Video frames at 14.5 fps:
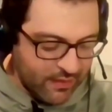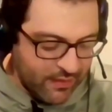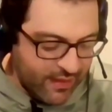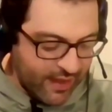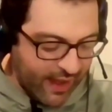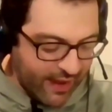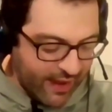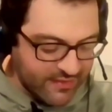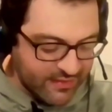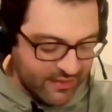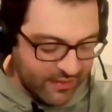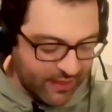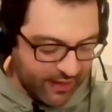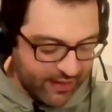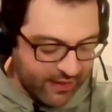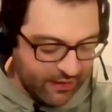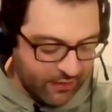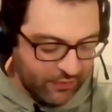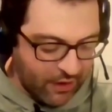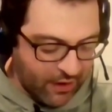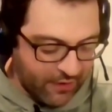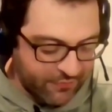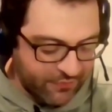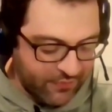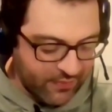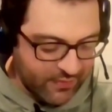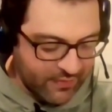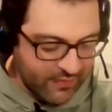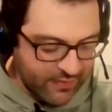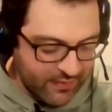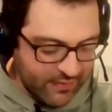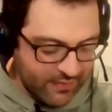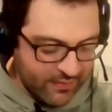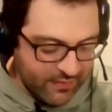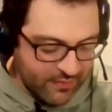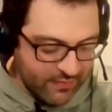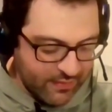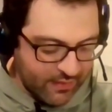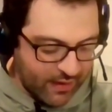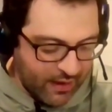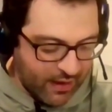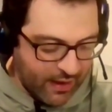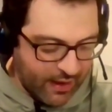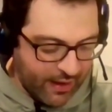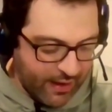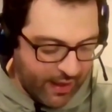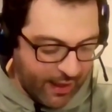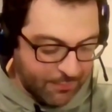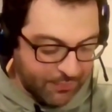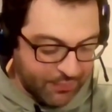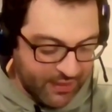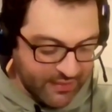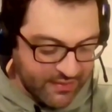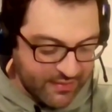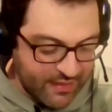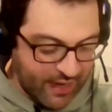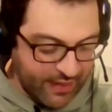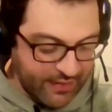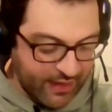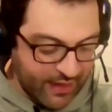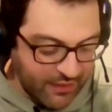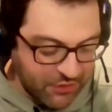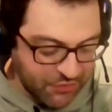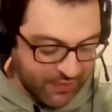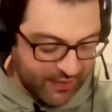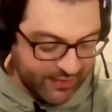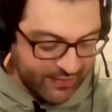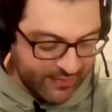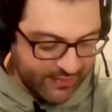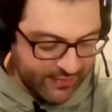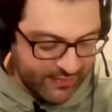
yes to get killed off uh, at plus nine hundred,